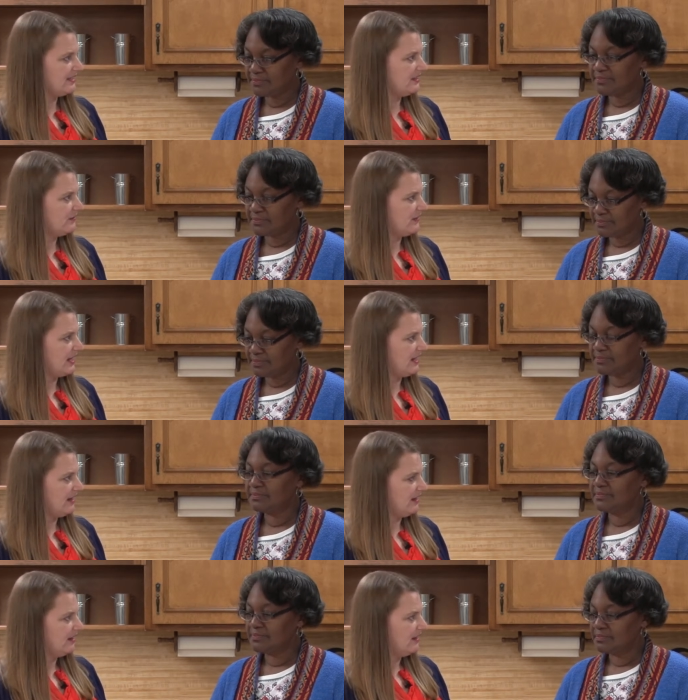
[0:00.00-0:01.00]

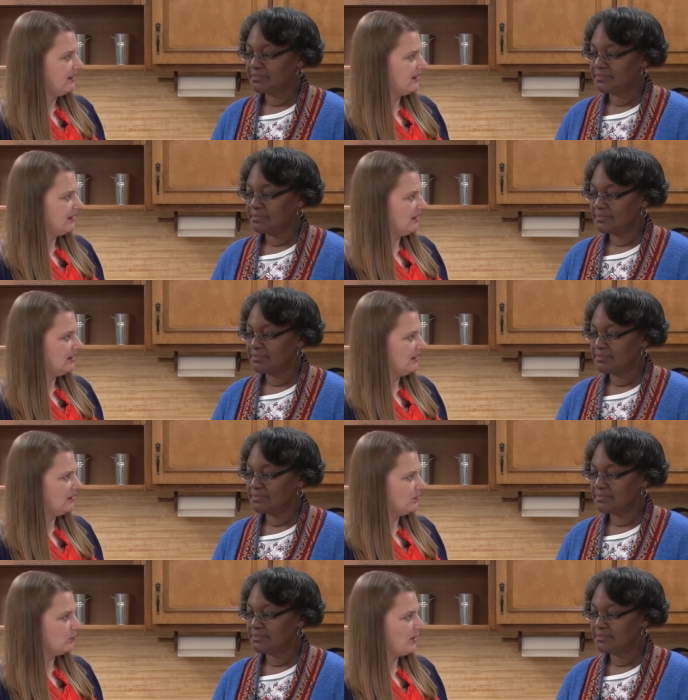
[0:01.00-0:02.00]
Speaker 1: identify
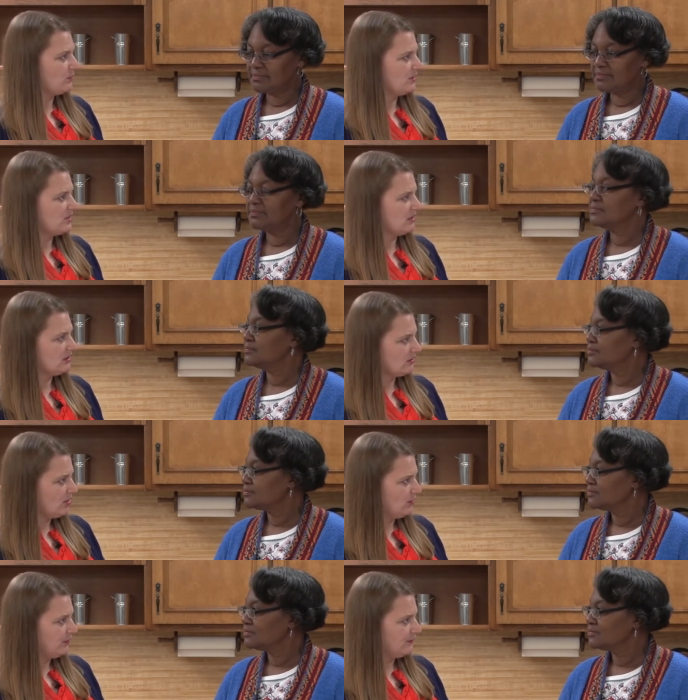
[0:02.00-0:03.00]
uh, whether we should
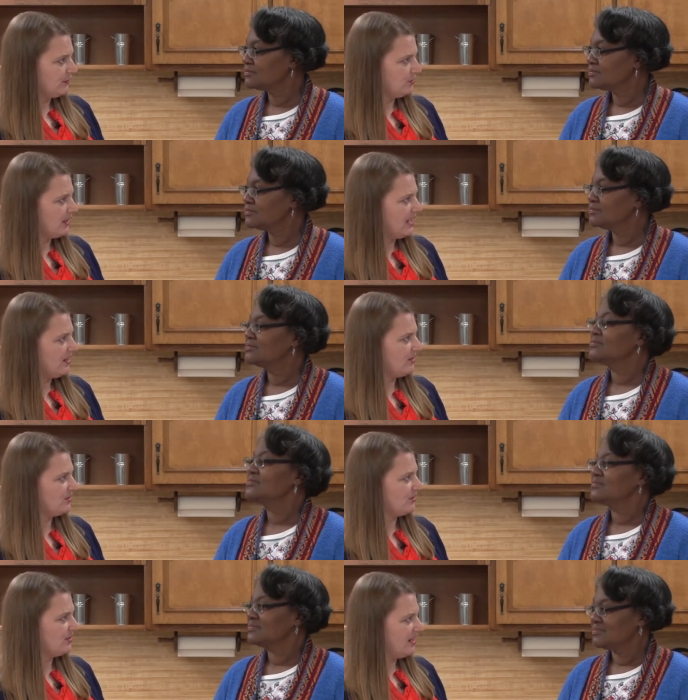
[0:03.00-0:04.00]
throw food
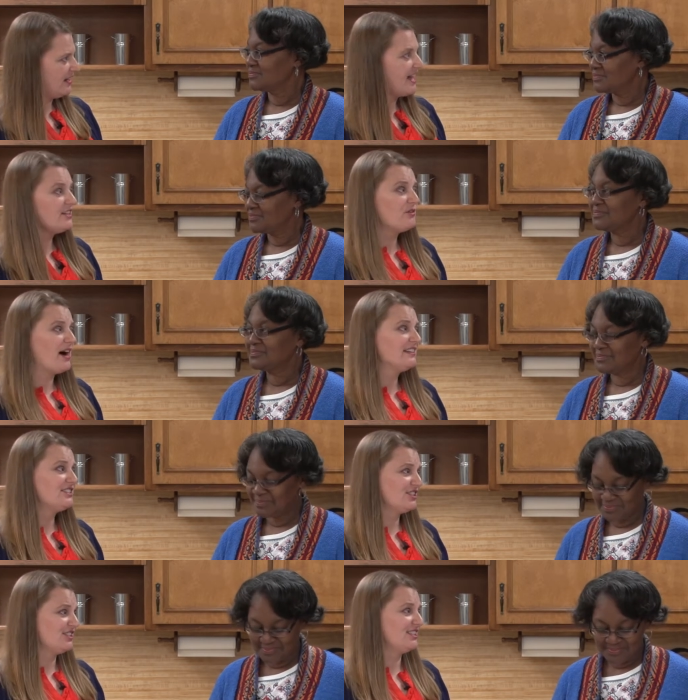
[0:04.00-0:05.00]
out or not. I know I
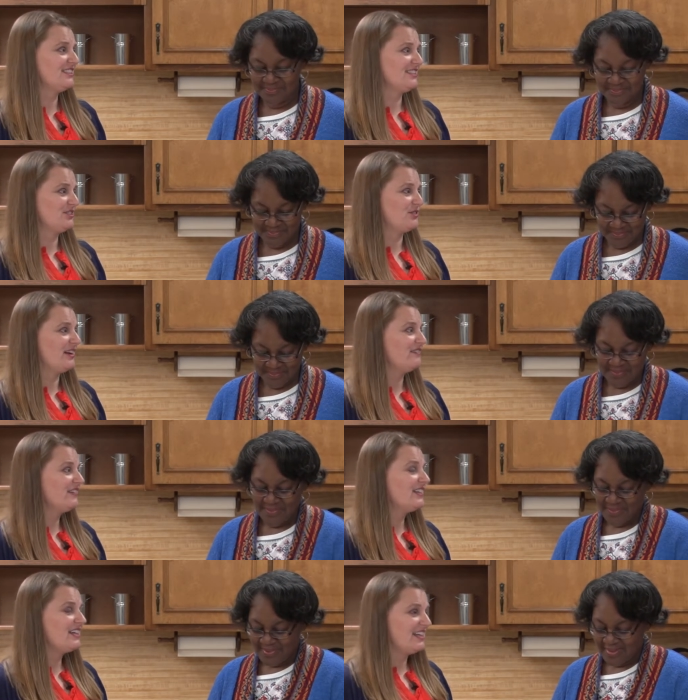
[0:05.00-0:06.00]
just tend to
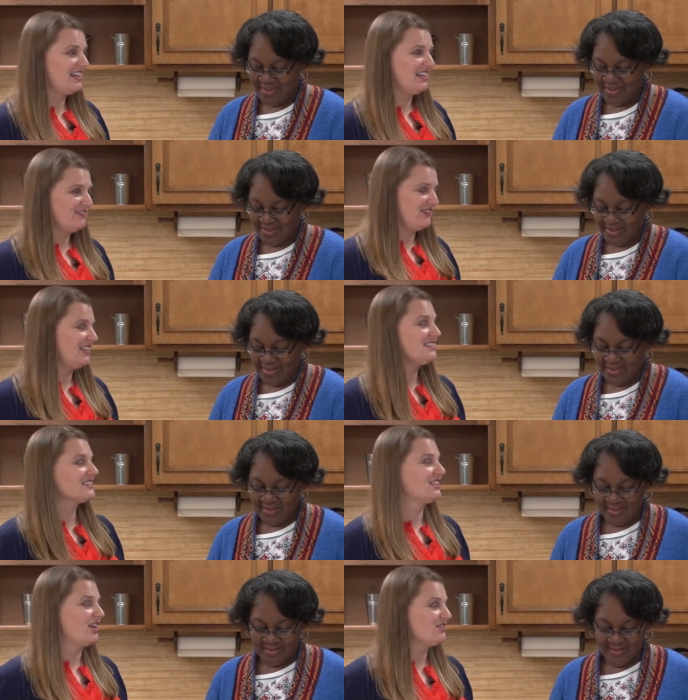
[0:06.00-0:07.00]
if it if
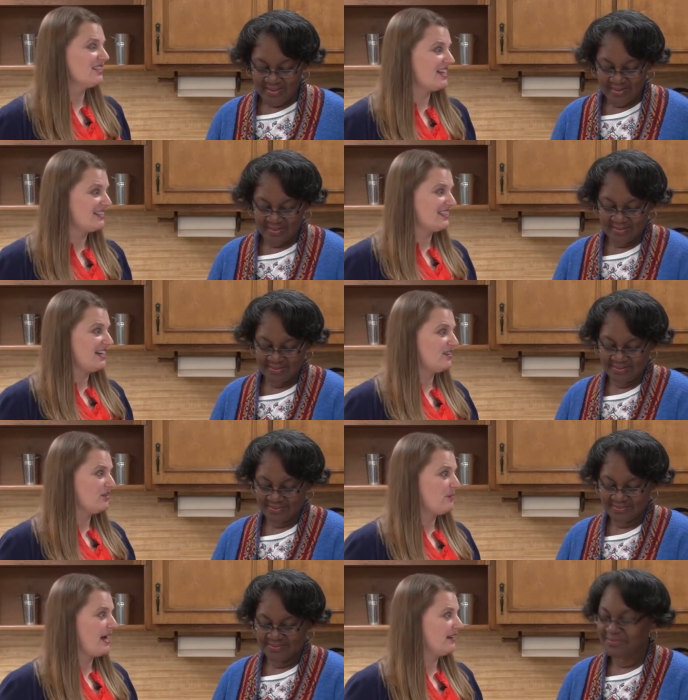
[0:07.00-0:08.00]
it's close to that date
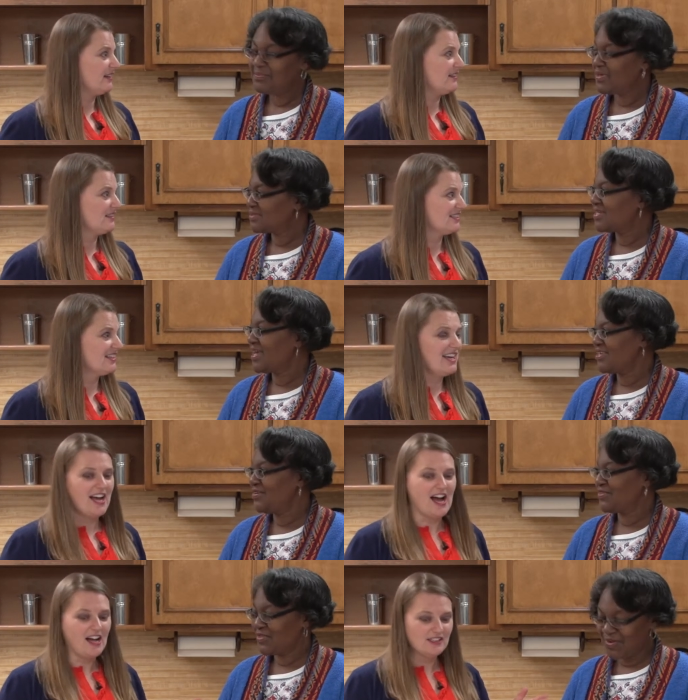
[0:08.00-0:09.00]
on the package,
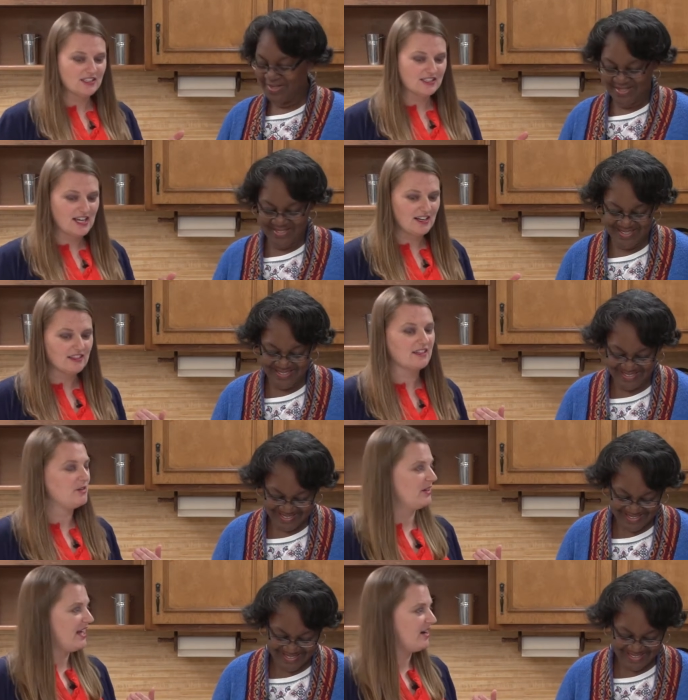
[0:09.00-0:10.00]
yeah, I'll that. just kind of
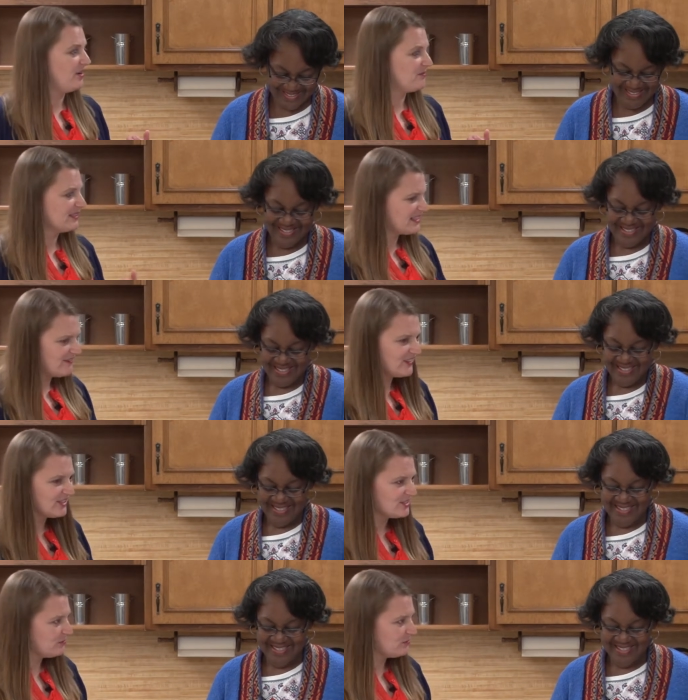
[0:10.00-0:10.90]
throw it out because I figure it's